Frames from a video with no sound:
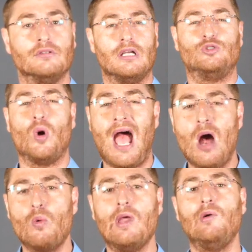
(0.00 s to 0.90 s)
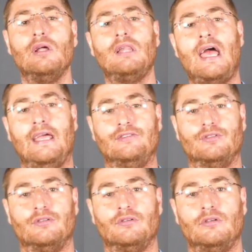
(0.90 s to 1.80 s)
and to how we relate
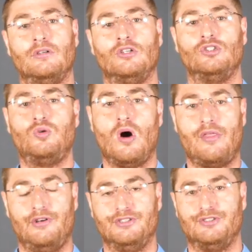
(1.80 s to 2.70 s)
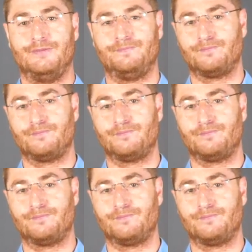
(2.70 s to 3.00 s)
to others.